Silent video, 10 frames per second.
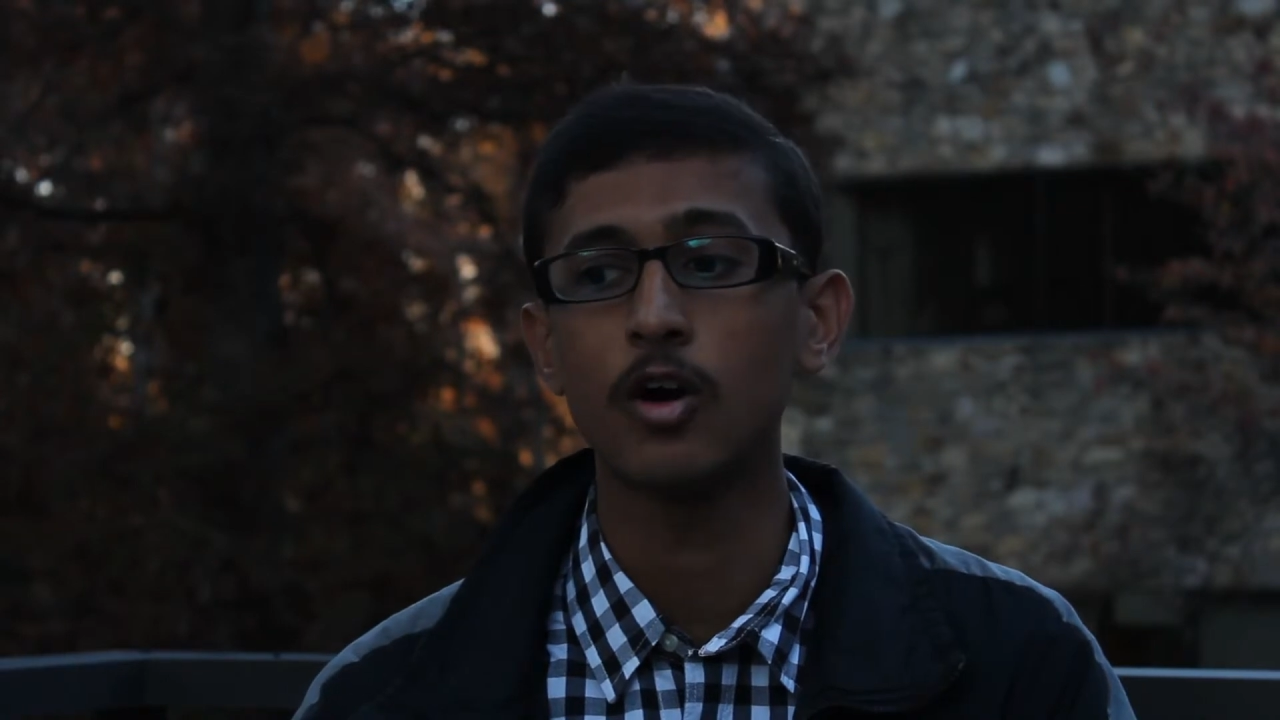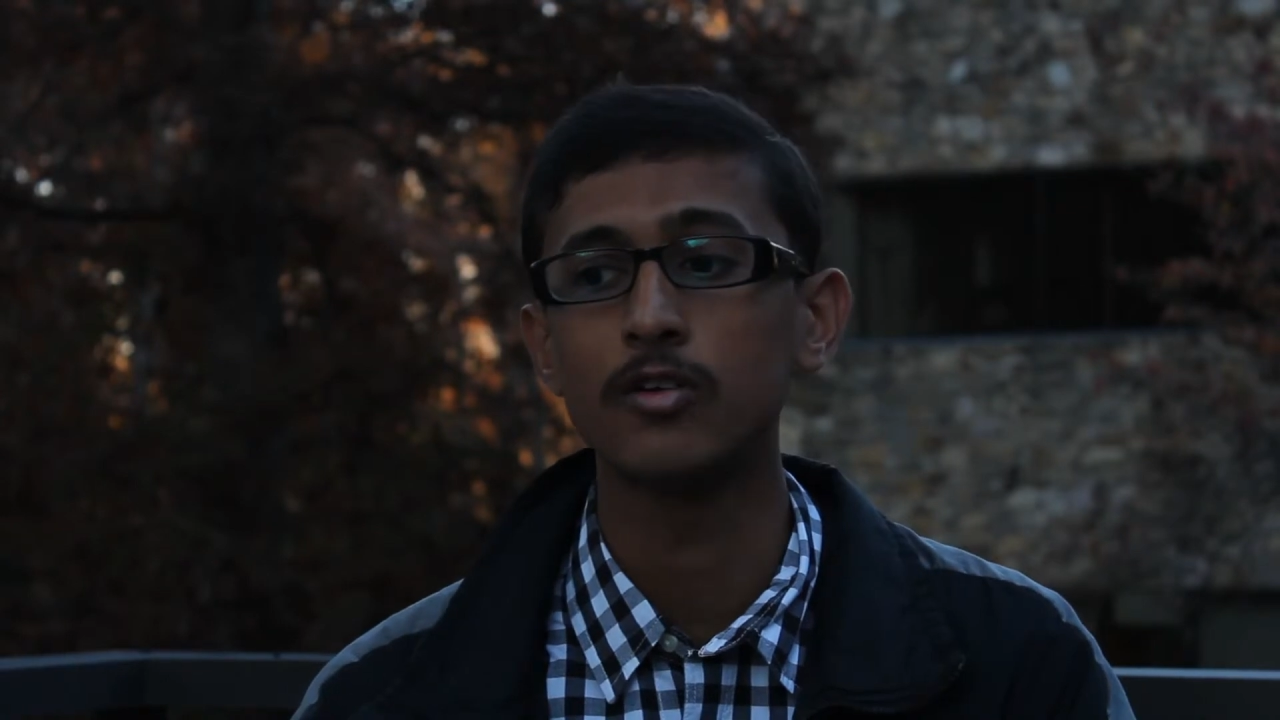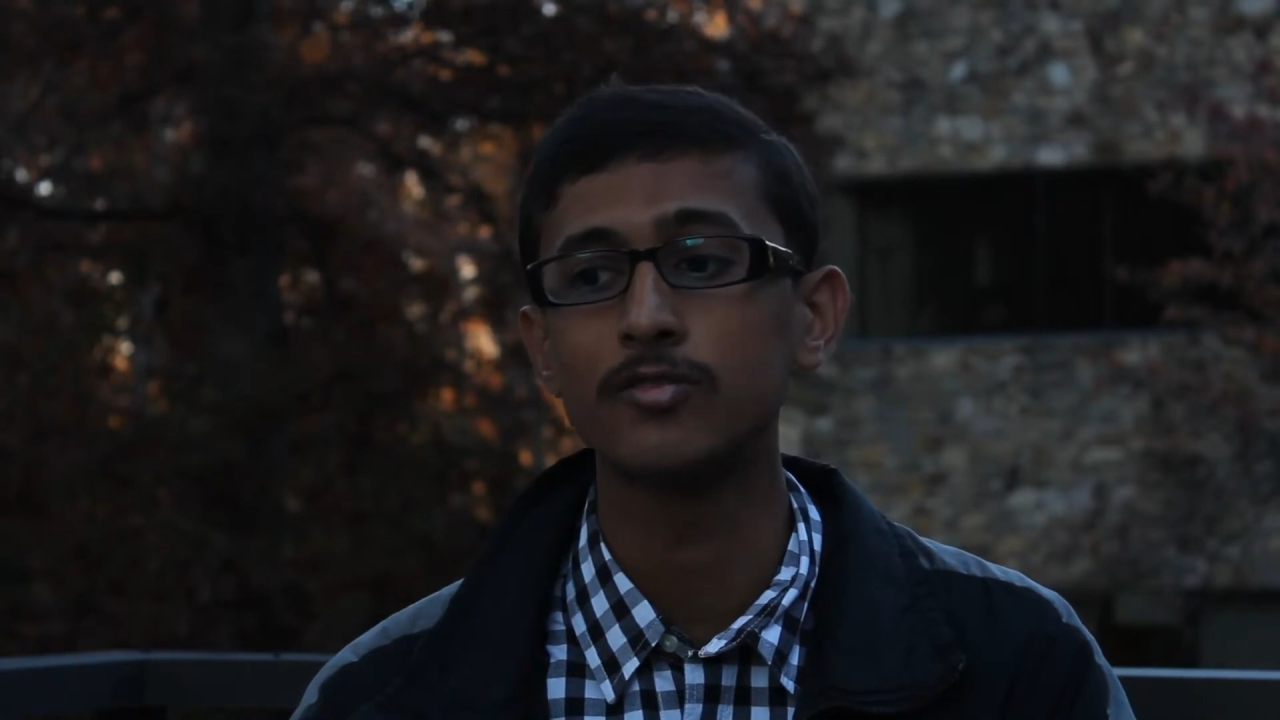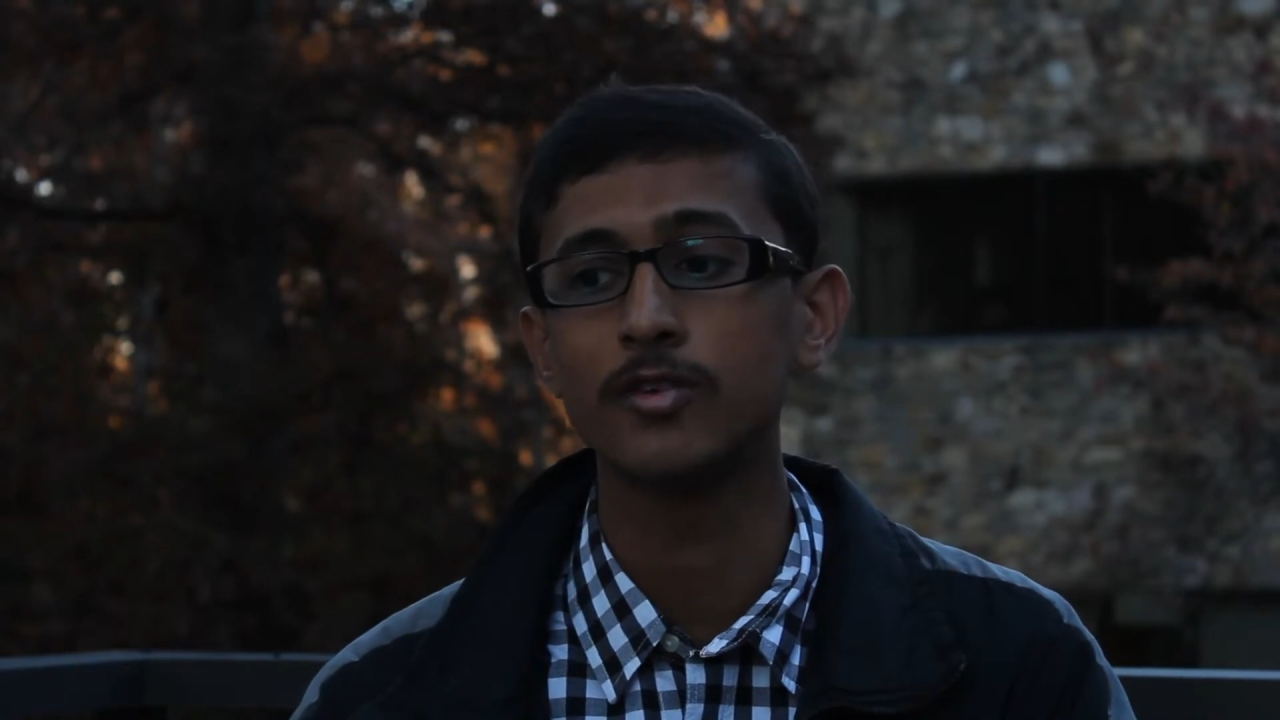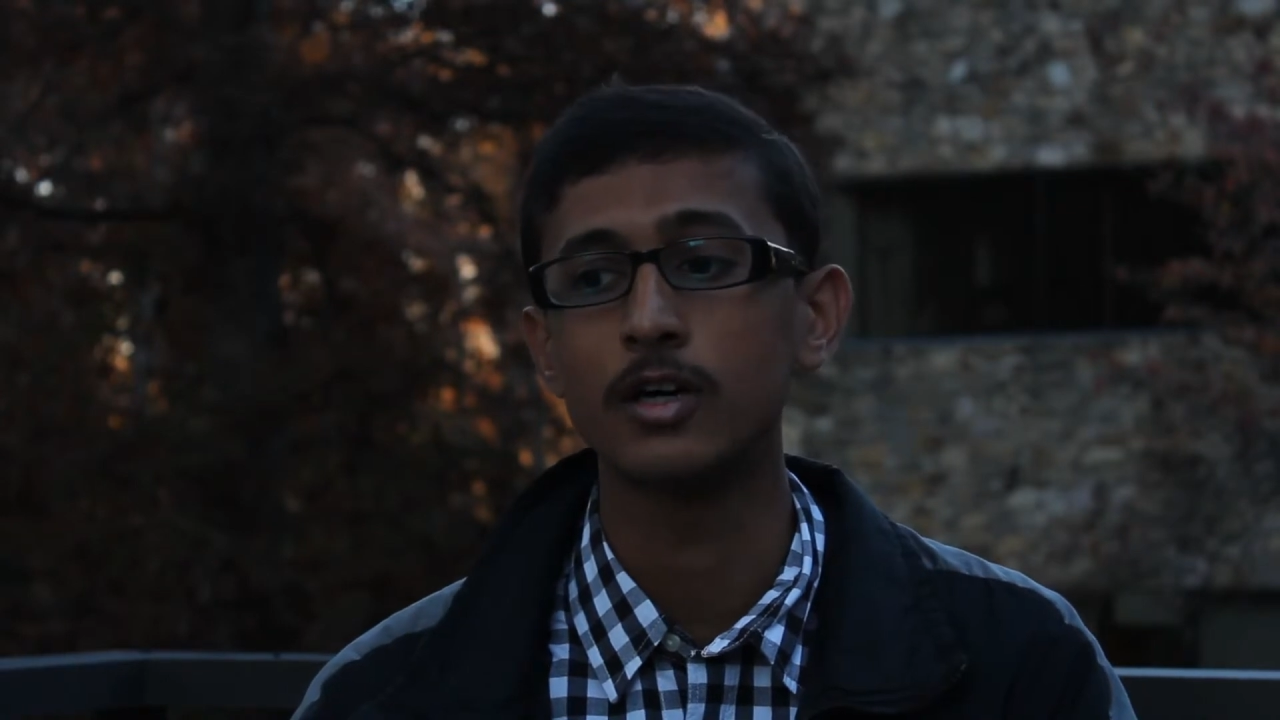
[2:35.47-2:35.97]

of